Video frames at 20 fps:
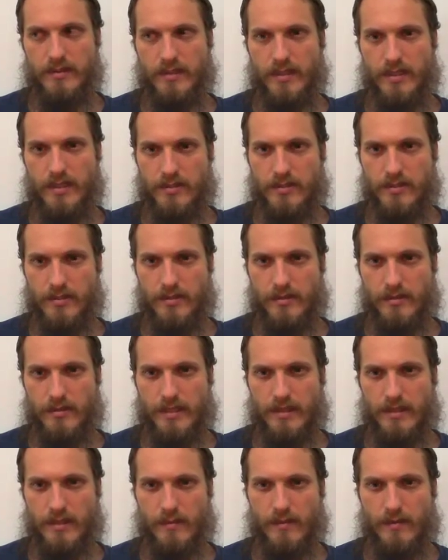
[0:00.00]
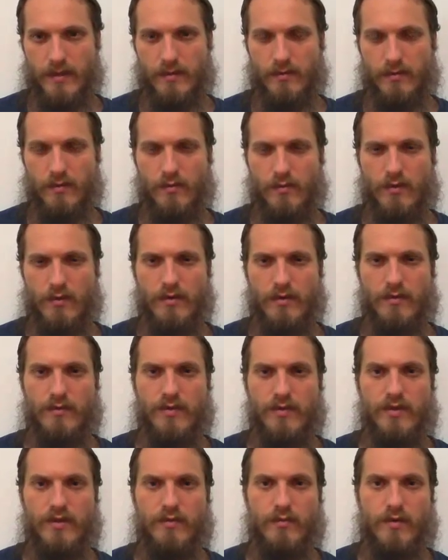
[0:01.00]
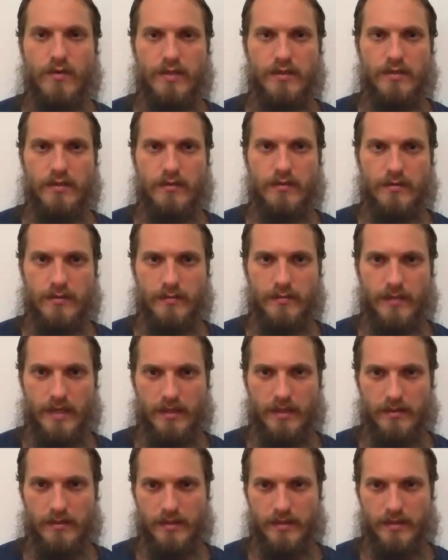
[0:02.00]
and start thinking about, well, what do I really want to learn about